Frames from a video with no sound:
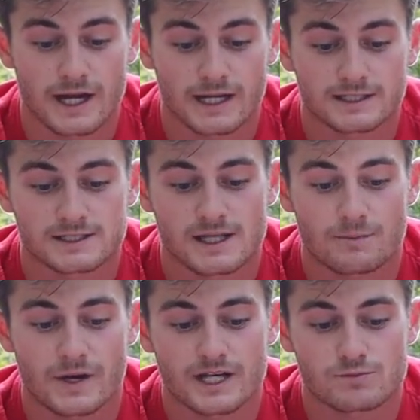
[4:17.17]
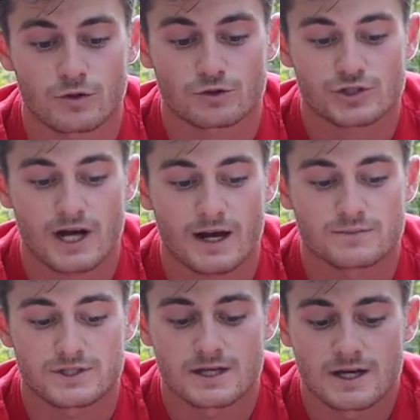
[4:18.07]
I got this at Bass Pro
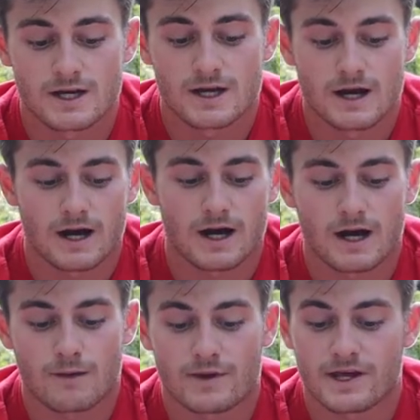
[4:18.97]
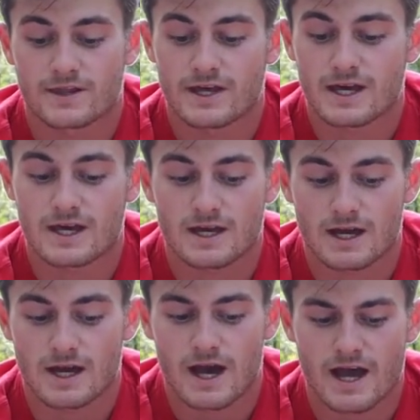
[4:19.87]
Shops, um, and they
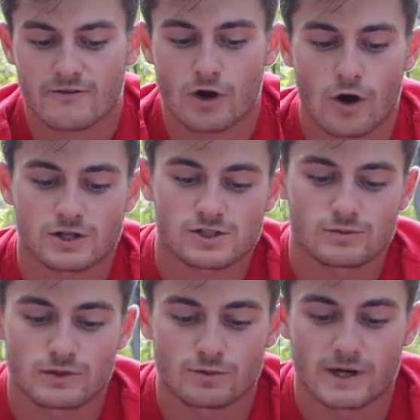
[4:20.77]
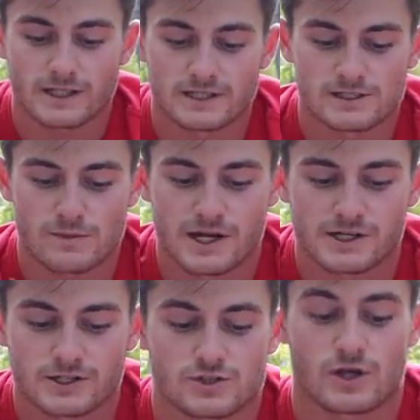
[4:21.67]
have an awesome little mechanism on
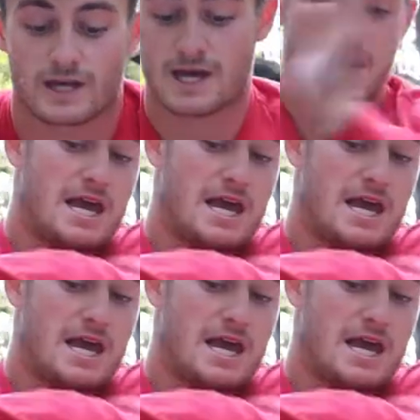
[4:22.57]
here. So like